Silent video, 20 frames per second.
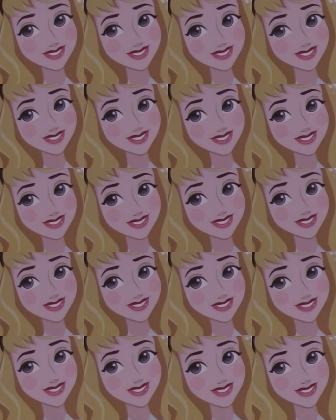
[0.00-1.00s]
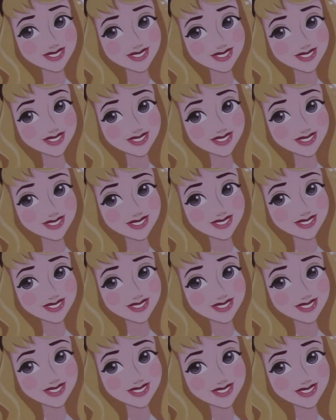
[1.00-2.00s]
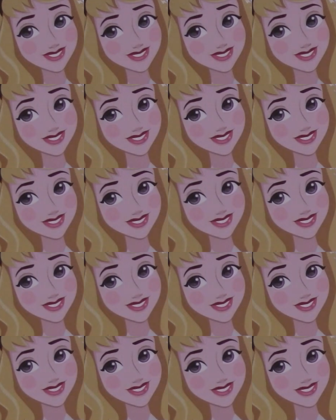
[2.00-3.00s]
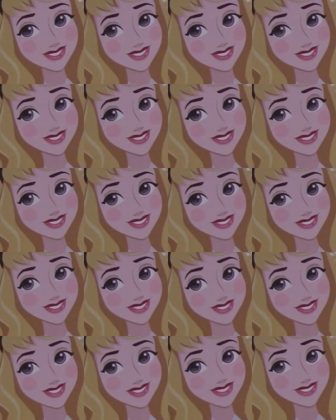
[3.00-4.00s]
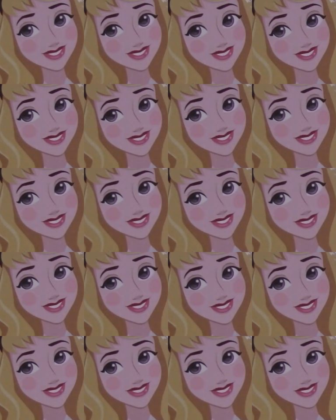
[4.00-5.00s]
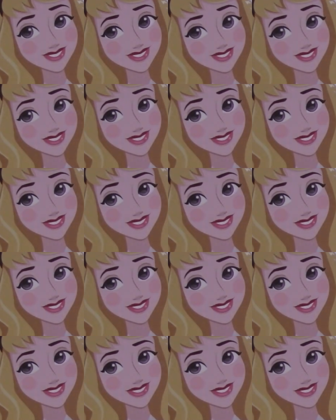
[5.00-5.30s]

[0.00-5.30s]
Now after I've done all that, I just don't love any of that, so I'm going to put it on this side, and so I need a fussy cut right here.